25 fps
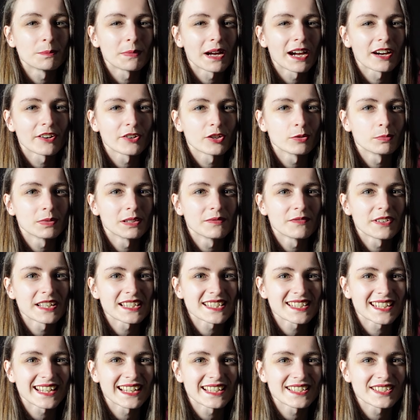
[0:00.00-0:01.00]
paranormal
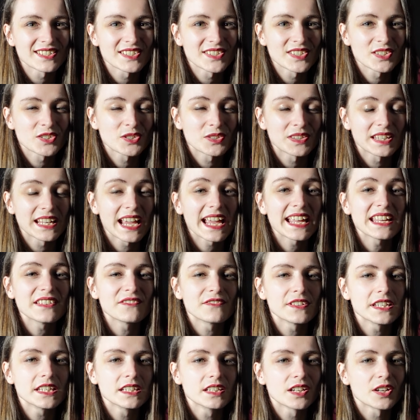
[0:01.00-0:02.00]
investigators, to the
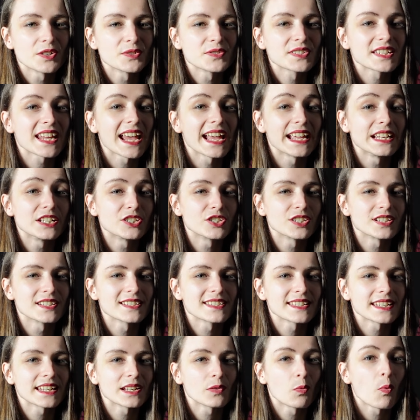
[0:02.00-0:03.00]
AVGhost
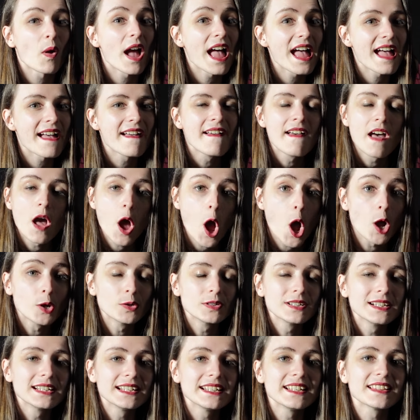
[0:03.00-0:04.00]
Agency, where
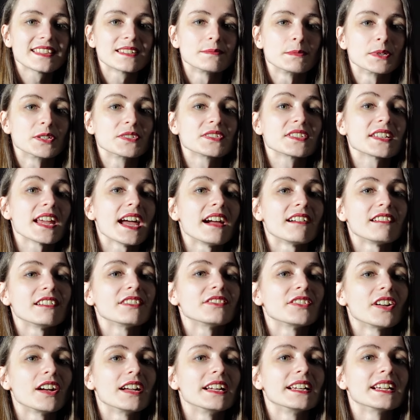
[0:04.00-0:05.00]
only the most
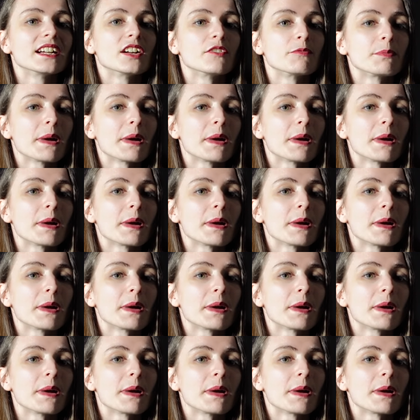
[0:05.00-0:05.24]
terrifying of